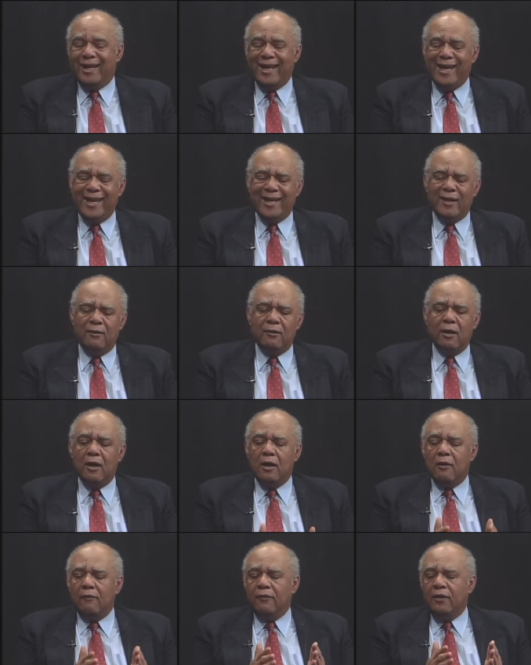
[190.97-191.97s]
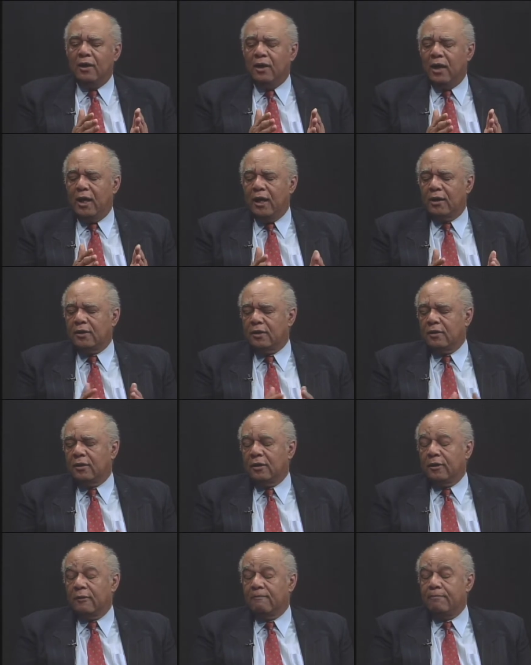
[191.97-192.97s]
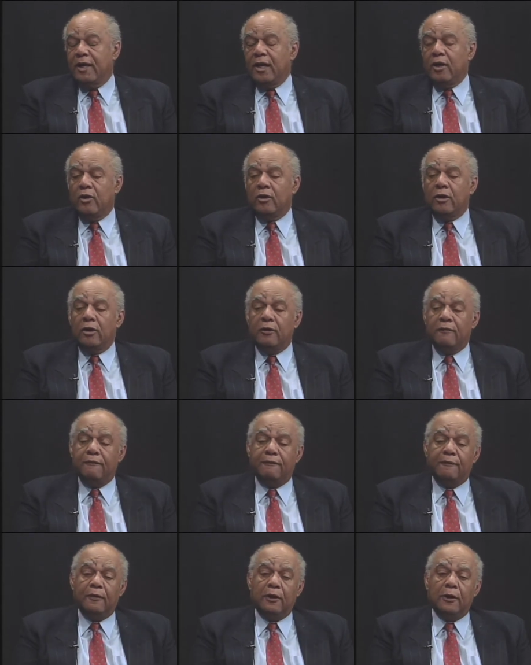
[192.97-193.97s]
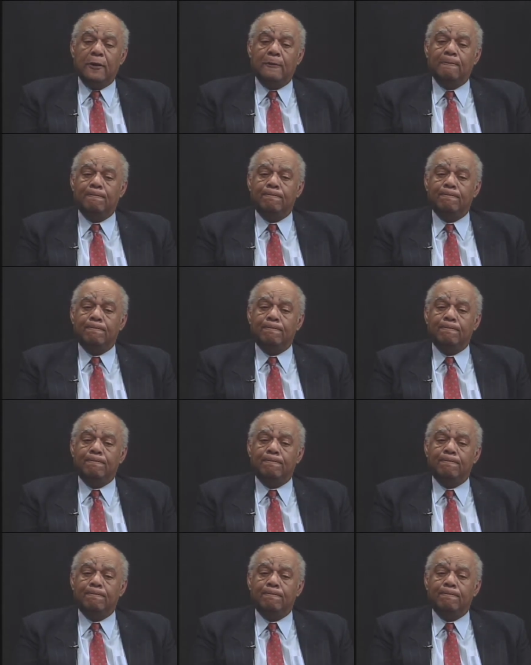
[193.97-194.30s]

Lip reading: and the ex-mayor of